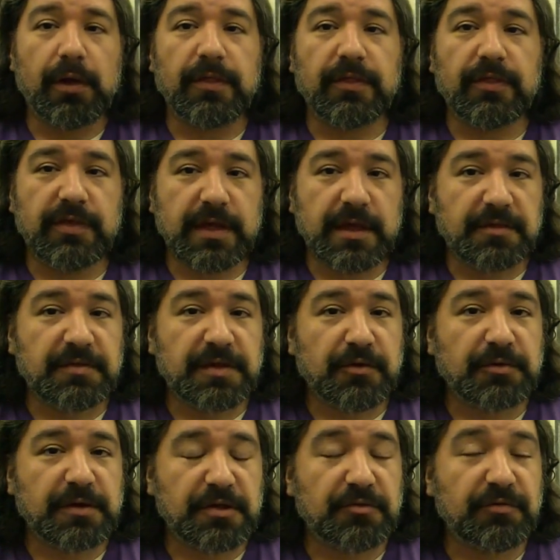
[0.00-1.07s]
the
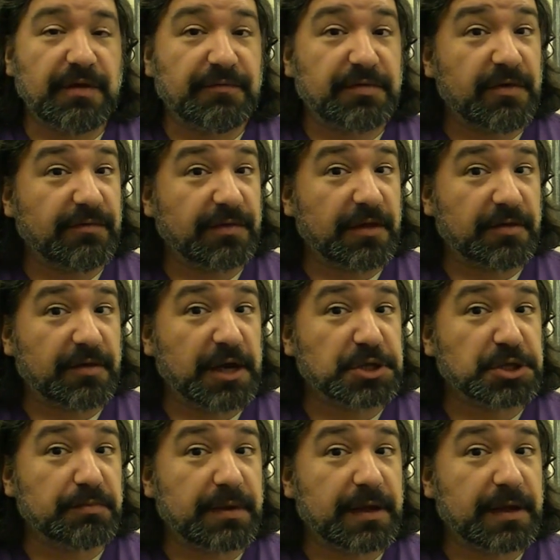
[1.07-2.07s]
secret history of civilization